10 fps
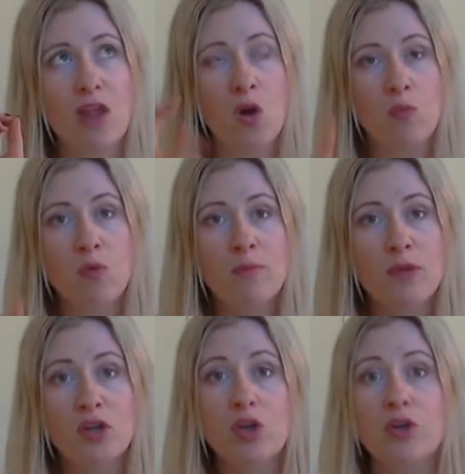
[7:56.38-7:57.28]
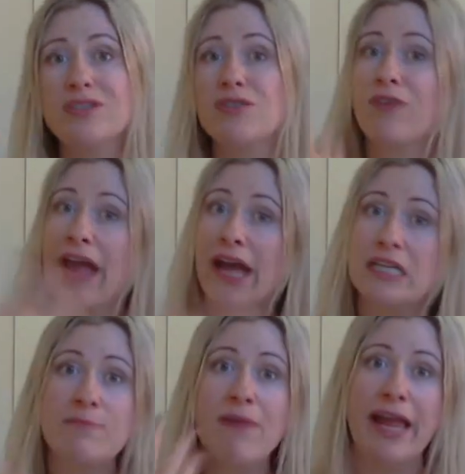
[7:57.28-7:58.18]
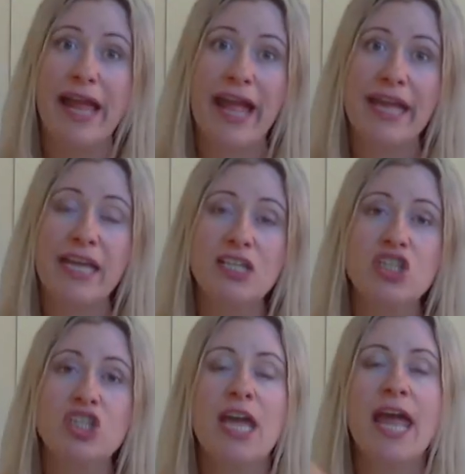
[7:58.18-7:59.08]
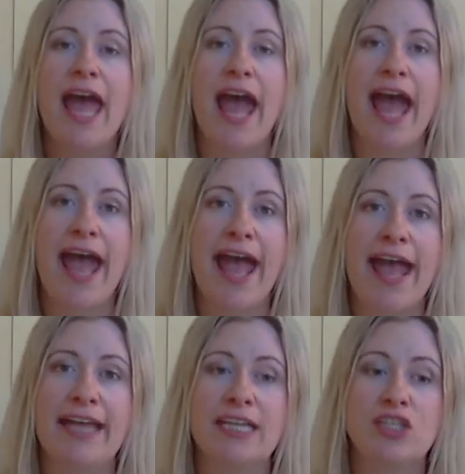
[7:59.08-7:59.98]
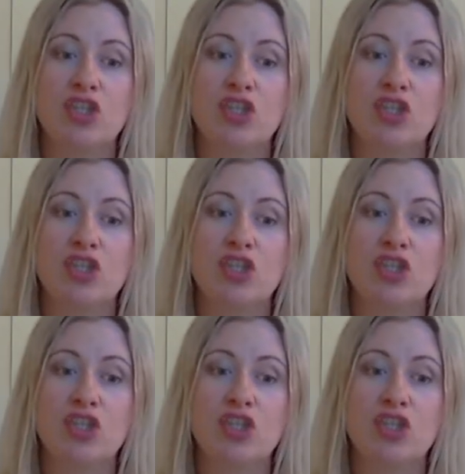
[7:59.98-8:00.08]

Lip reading: a woman who's around my age, and